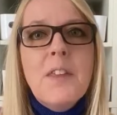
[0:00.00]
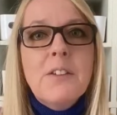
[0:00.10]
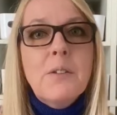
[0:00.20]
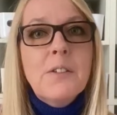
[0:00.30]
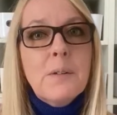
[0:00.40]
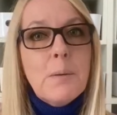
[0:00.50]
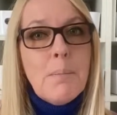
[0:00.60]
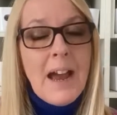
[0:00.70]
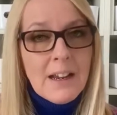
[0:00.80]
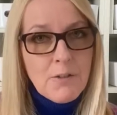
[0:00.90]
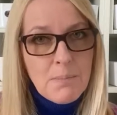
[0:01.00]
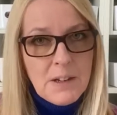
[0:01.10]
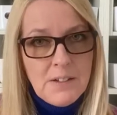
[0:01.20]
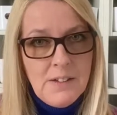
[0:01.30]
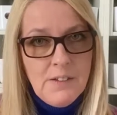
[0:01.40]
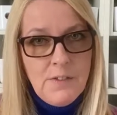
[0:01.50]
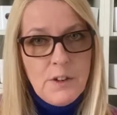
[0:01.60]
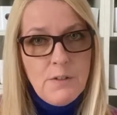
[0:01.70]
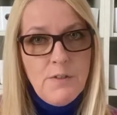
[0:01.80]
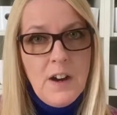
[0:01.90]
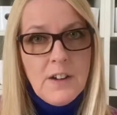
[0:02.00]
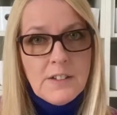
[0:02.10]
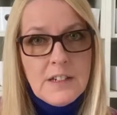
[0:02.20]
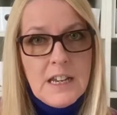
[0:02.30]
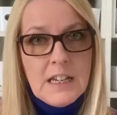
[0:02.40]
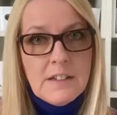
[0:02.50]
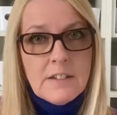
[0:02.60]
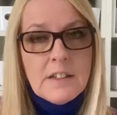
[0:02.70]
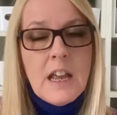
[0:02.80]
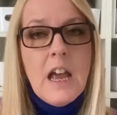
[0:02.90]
There's also a pack of buttons for your fastenings,